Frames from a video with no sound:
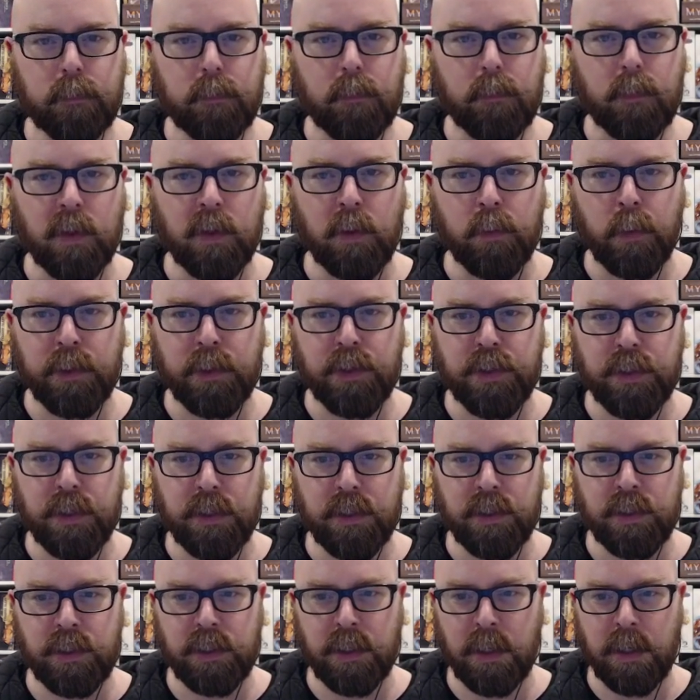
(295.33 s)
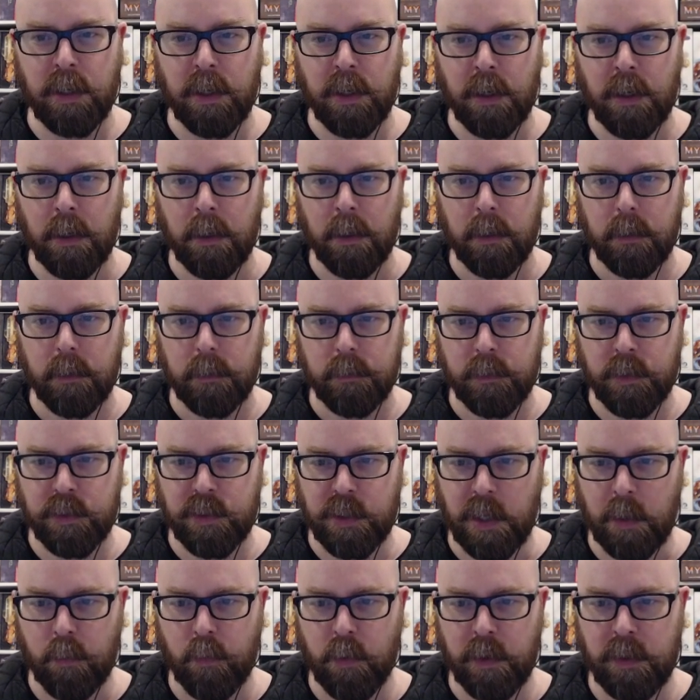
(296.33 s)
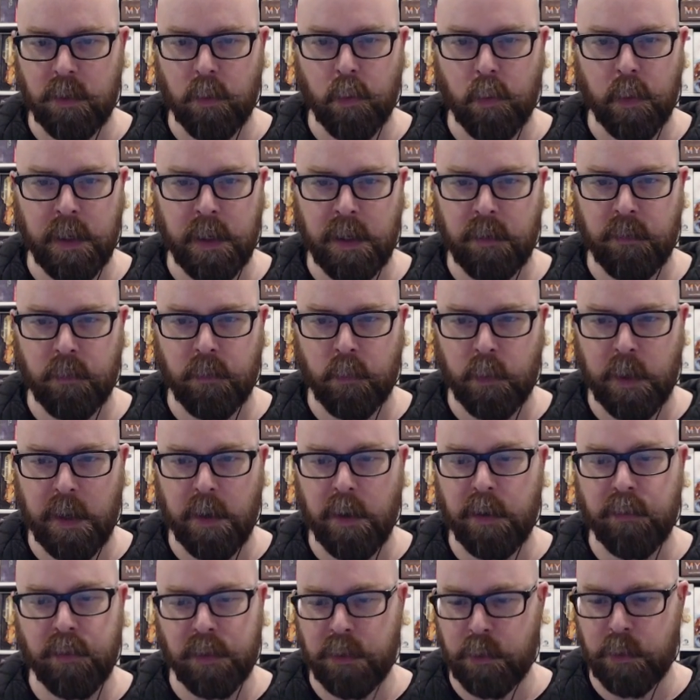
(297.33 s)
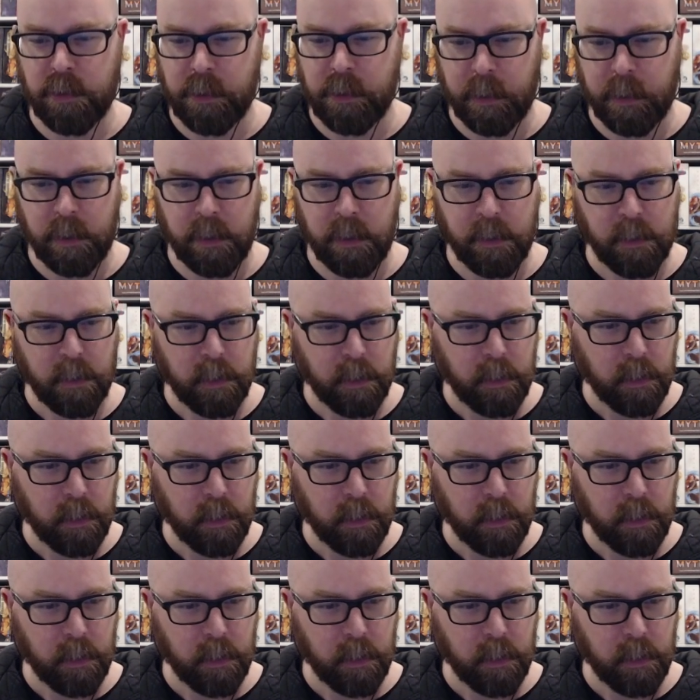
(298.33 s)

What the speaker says: which is the same window wherever you click.